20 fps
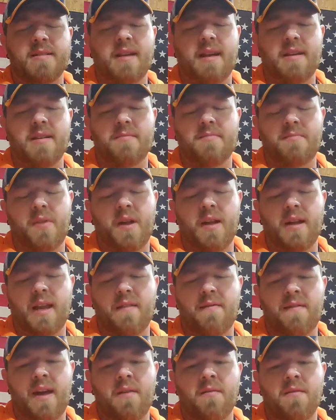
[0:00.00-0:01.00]
I'd probably
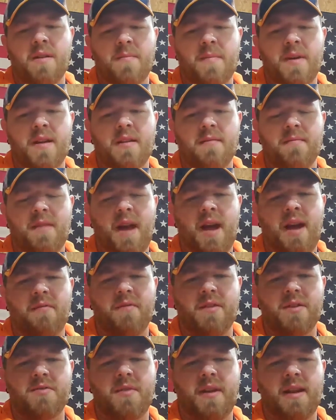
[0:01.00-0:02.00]
give that one about an
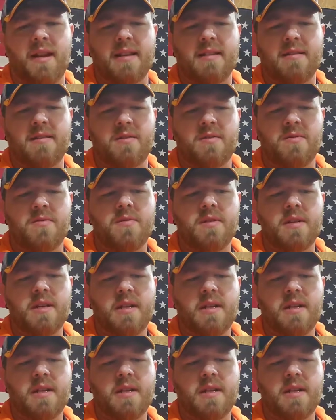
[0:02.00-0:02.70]
average rating too.